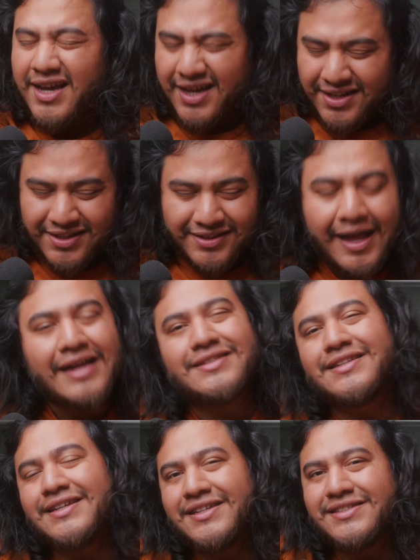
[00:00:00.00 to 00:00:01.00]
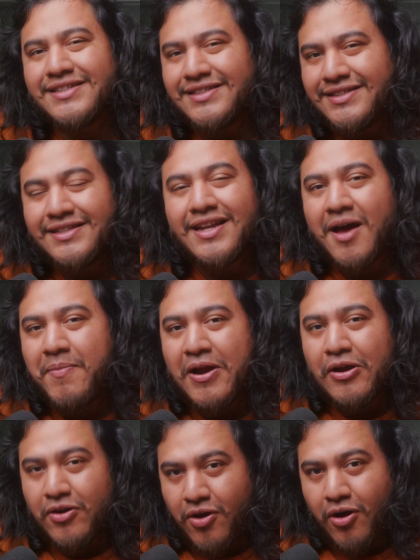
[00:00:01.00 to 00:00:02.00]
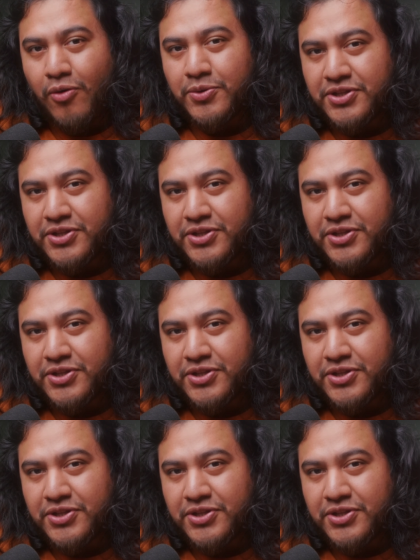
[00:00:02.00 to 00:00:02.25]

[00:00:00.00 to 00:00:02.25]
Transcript: And the last thing is it did not pair at all